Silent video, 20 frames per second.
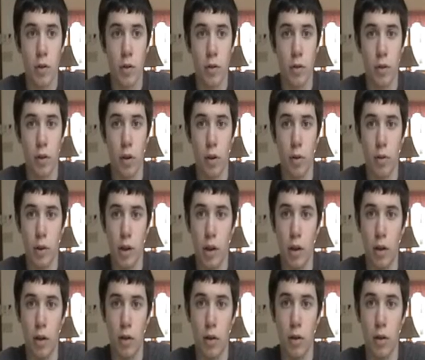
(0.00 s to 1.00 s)
So
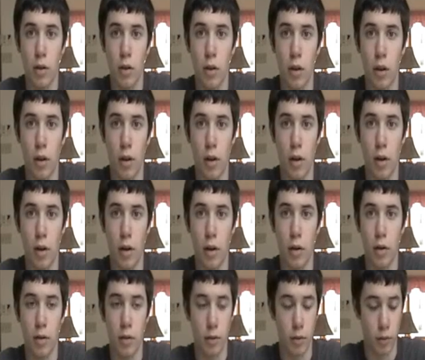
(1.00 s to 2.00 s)
yeah,
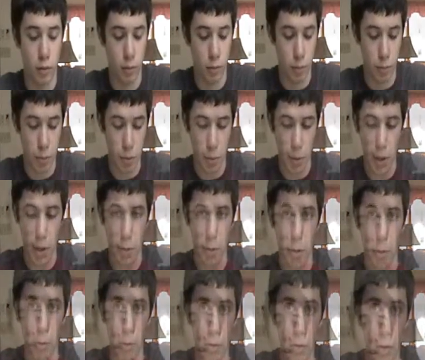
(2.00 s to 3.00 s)
be back
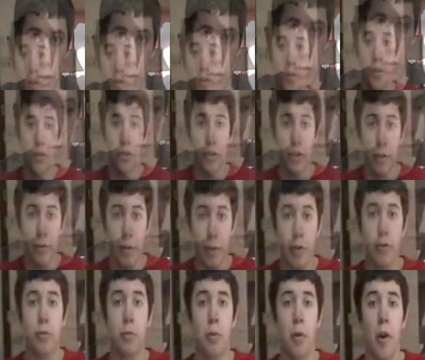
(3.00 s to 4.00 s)
at the results. This is the
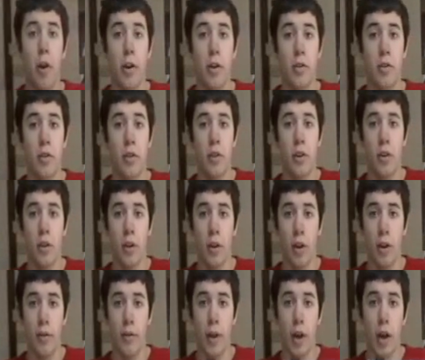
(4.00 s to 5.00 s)
finished product
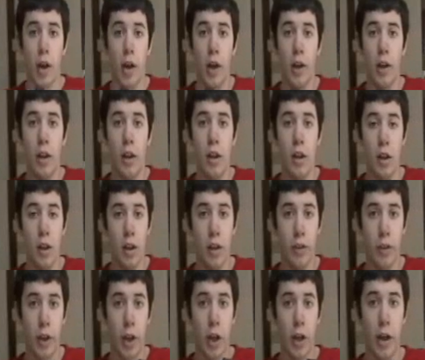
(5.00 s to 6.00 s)
of
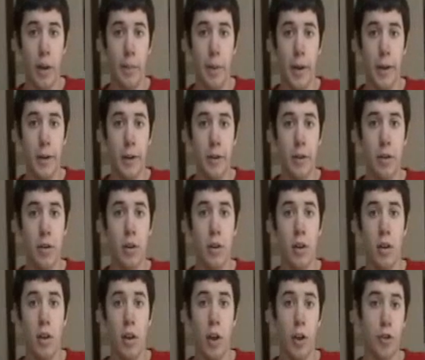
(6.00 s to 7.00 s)
the gun I painted.
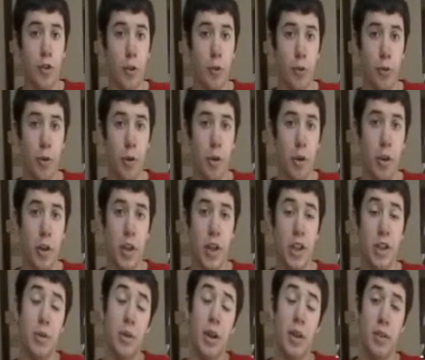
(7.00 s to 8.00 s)
I showed you earlier
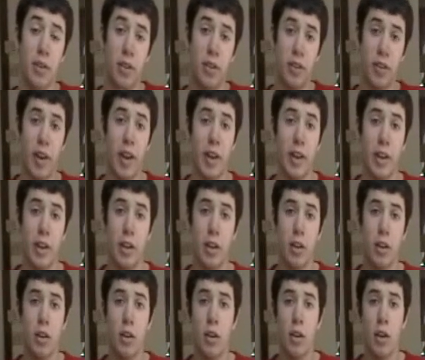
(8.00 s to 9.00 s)
that you'd have to sand it.